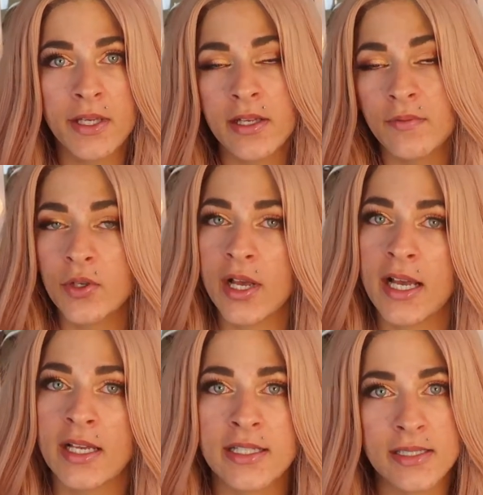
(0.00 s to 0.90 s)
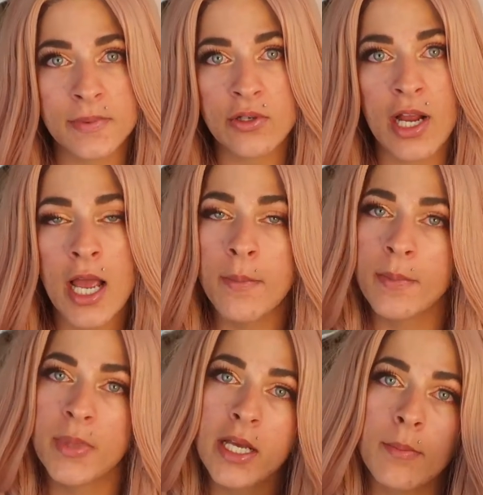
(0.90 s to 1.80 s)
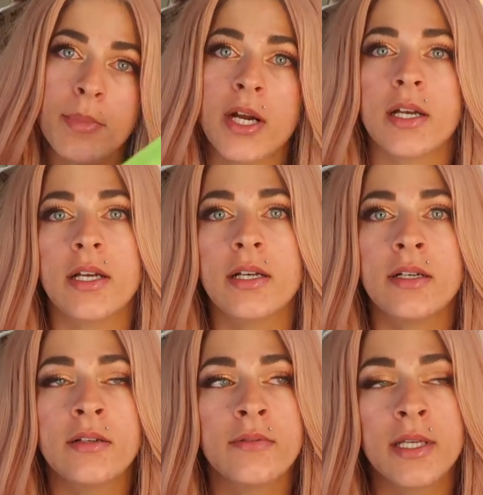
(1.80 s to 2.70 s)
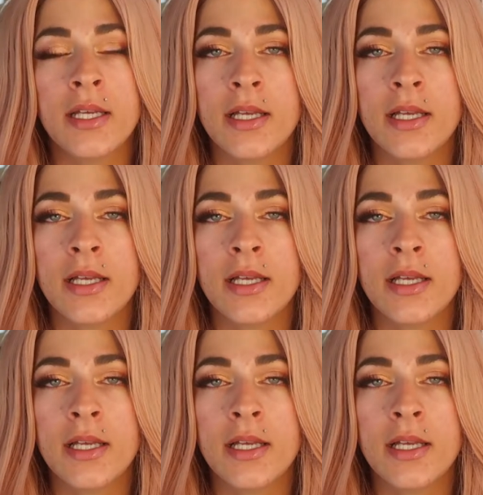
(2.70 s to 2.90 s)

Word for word: it if you guys subscribe and become part of